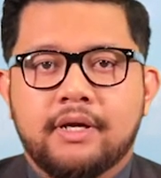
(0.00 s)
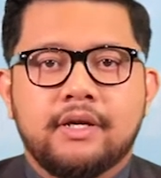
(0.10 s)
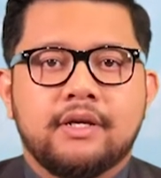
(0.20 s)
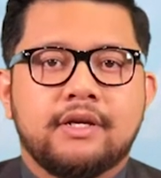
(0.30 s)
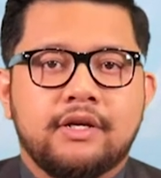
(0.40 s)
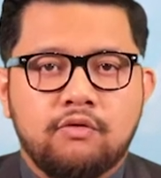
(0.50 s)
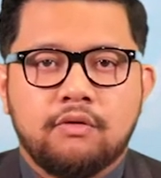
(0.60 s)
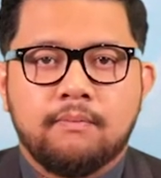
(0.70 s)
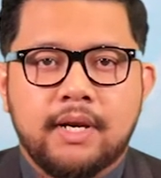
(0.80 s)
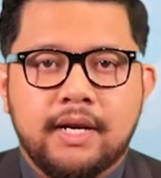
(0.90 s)
and the
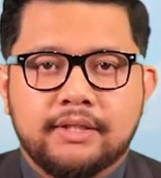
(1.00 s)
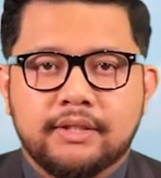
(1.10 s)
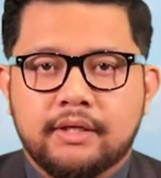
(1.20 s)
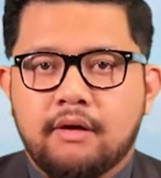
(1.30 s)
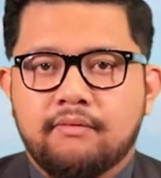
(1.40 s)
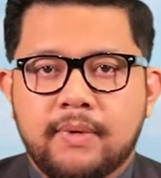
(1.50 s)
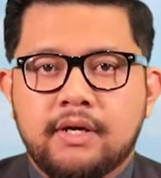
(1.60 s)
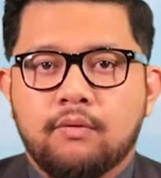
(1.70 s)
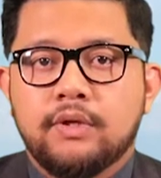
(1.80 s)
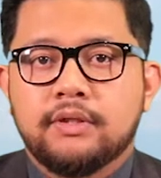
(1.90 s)
new Malaysia
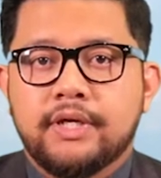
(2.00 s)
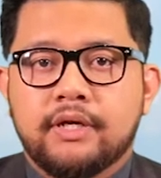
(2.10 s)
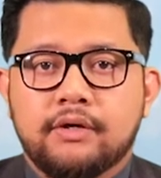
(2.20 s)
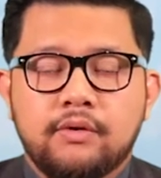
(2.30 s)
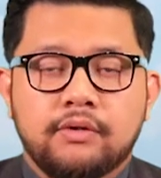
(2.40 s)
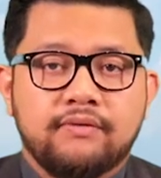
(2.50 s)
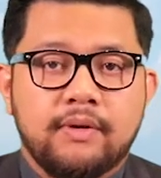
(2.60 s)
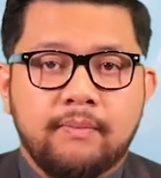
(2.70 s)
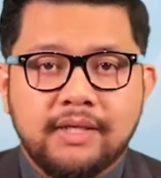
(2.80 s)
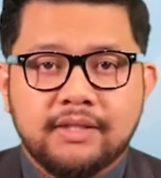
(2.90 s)
government will take note of
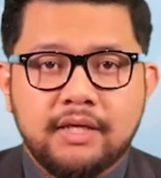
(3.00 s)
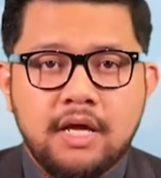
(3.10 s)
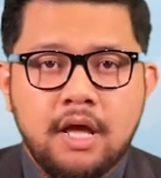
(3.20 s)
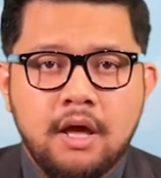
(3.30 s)
the matter